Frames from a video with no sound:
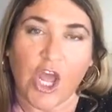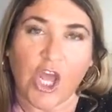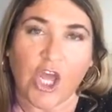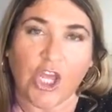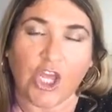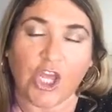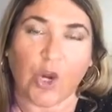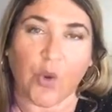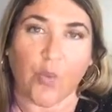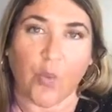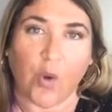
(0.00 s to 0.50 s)

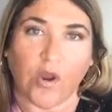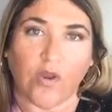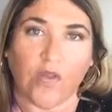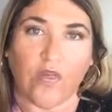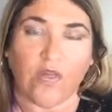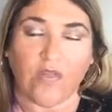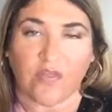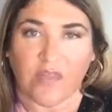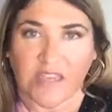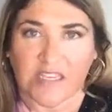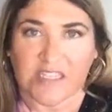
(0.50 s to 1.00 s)
what are
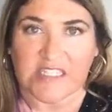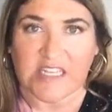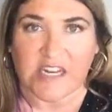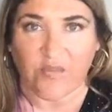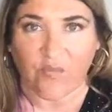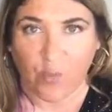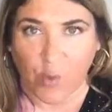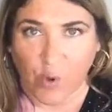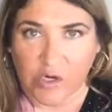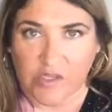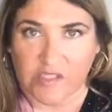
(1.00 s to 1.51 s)
the things that
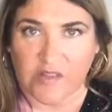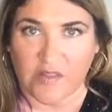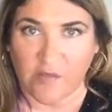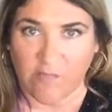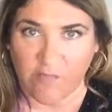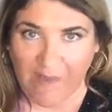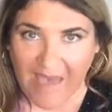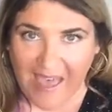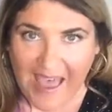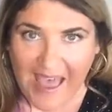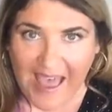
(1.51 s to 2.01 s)
have worked in the
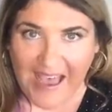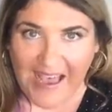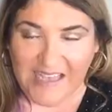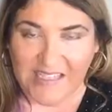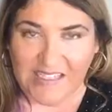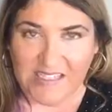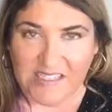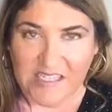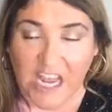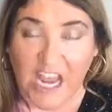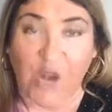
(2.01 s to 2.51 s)

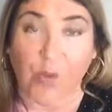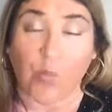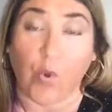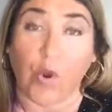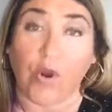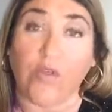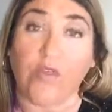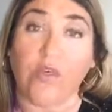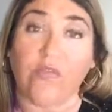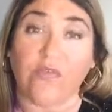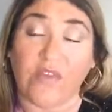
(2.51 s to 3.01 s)
past and
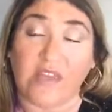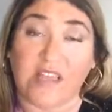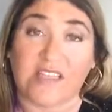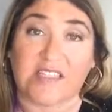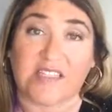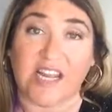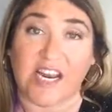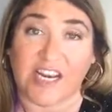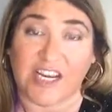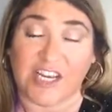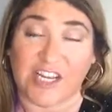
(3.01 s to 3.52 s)
what are the
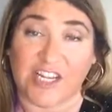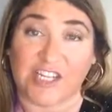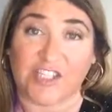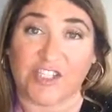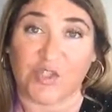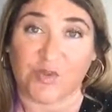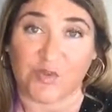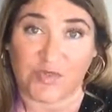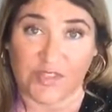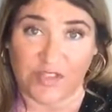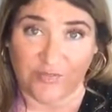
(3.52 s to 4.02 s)
things that I need to
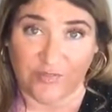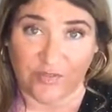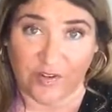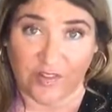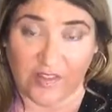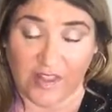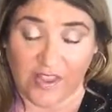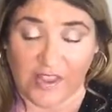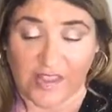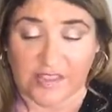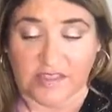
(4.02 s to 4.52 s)
do differently.